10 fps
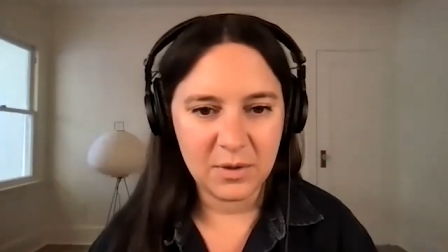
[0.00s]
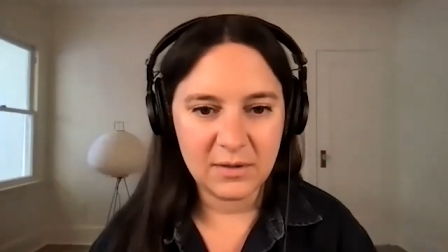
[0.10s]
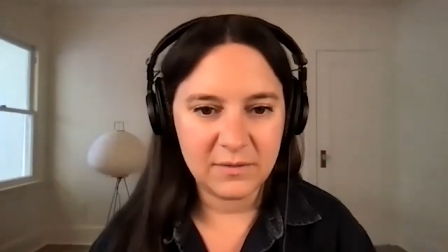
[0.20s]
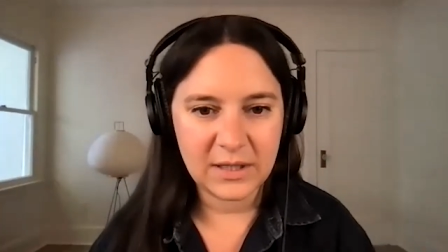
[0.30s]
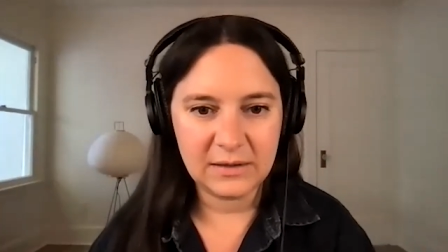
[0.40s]
We're
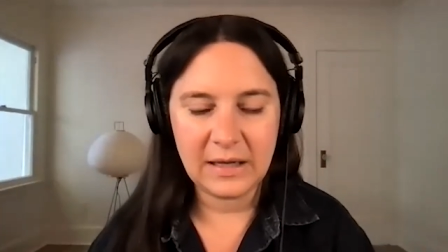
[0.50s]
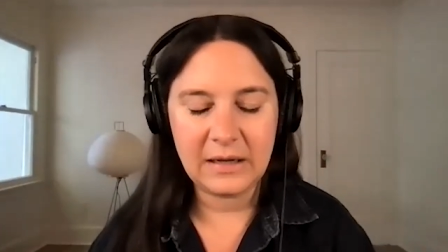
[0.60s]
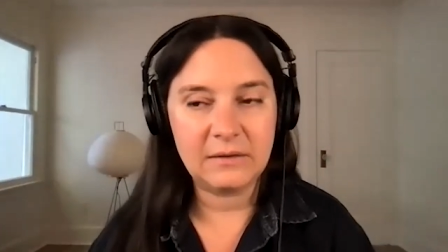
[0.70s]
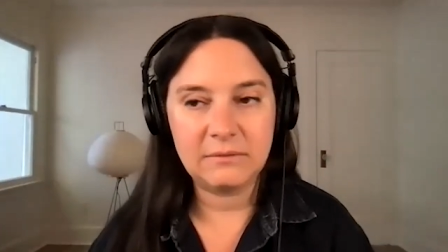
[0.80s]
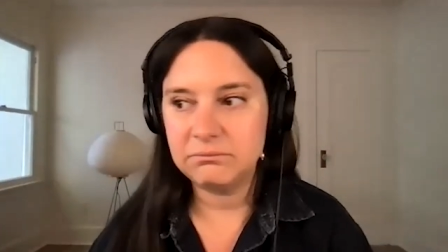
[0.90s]
living in
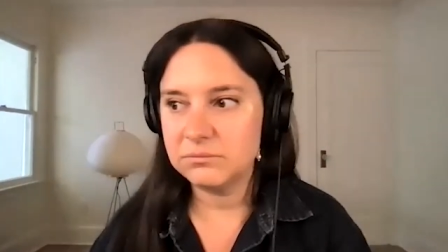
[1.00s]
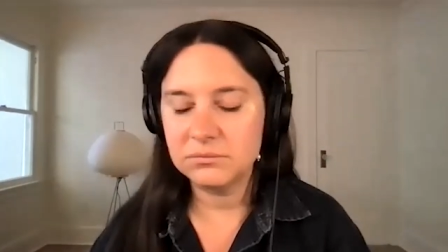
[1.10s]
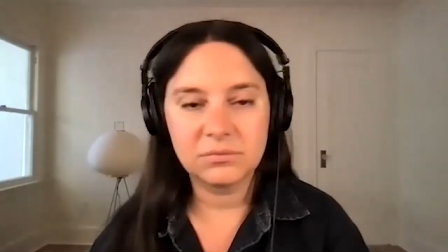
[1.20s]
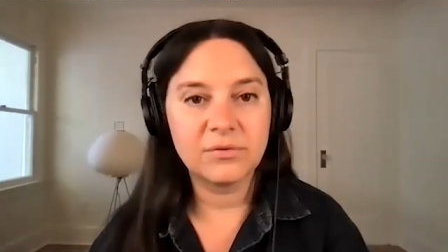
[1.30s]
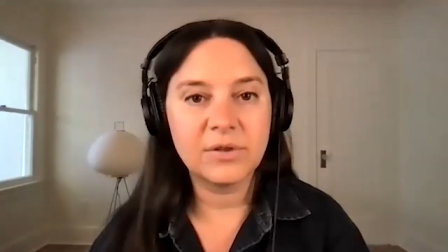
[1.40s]
like a
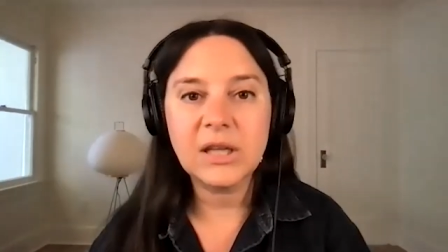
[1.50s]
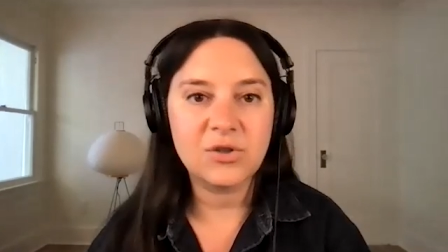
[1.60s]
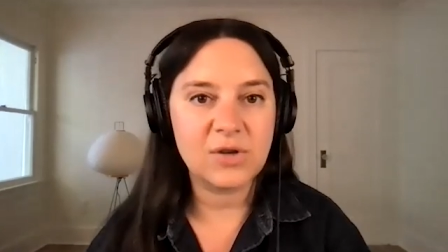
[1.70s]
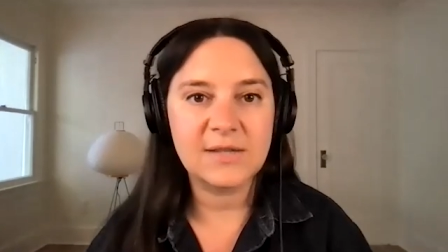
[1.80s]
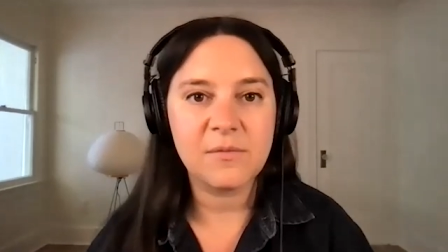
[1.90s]

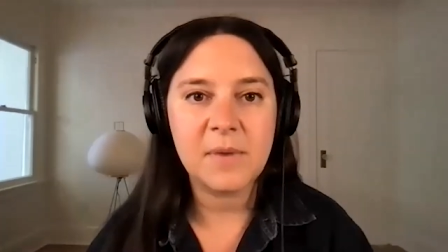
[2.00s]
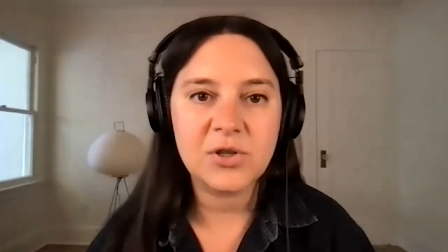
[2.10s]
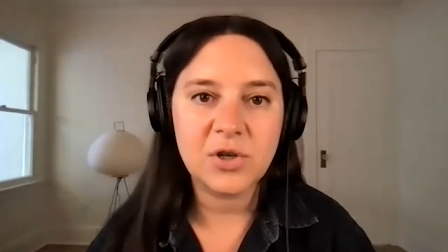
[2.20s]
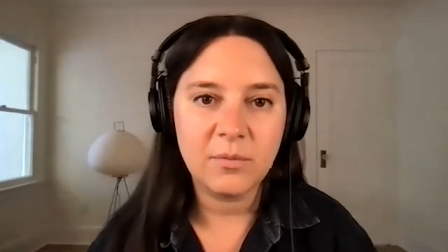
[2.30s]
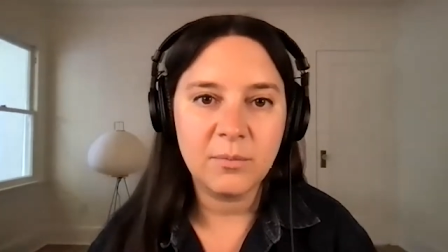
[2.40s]
really
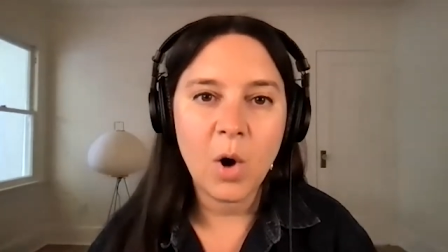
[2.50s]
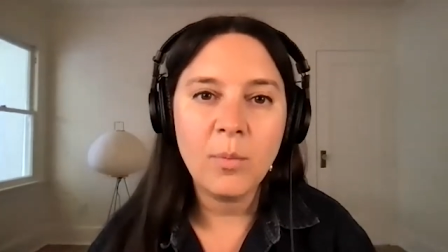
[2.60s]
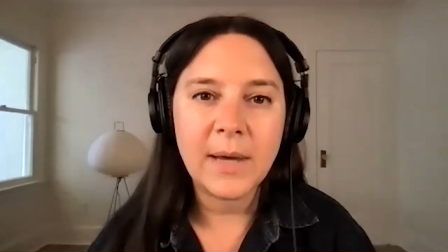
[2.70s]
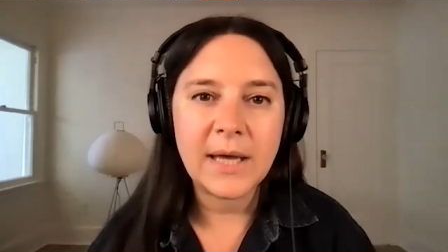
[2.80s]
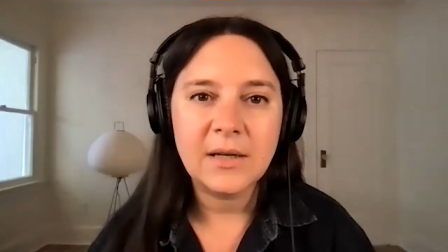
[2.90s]
transformational
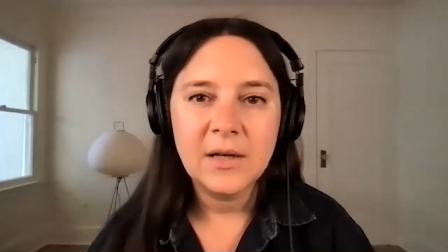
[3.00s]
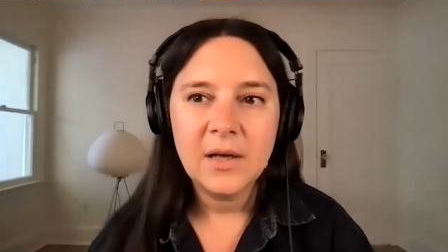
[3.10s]
moment.